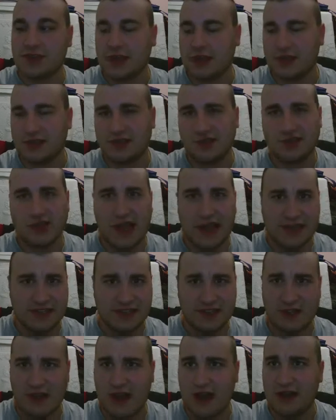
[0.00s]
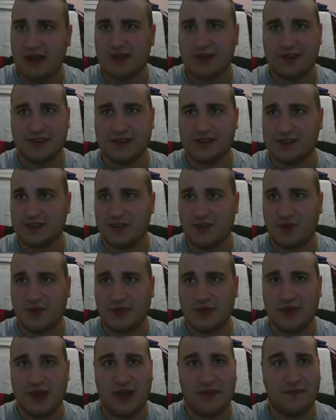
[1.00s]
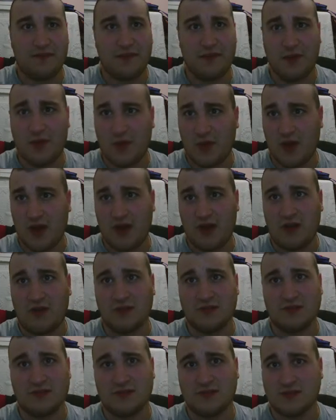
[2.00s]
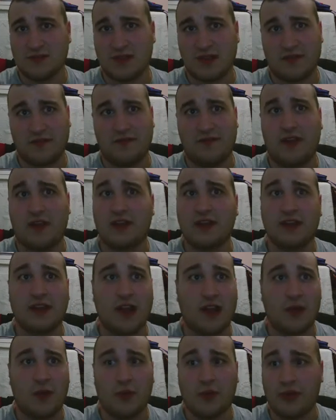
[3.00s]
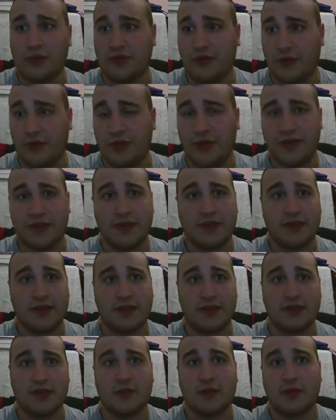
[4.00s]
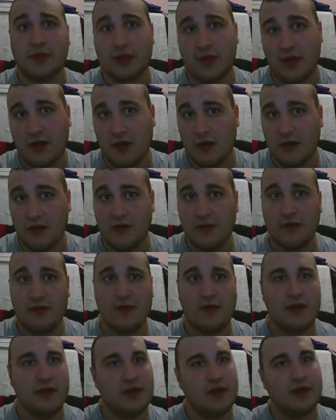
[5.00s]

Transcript: again because you guys know how it is. You know, when you're not feeling well, you just like fuck it. I don't want to do anything. Leave me alone.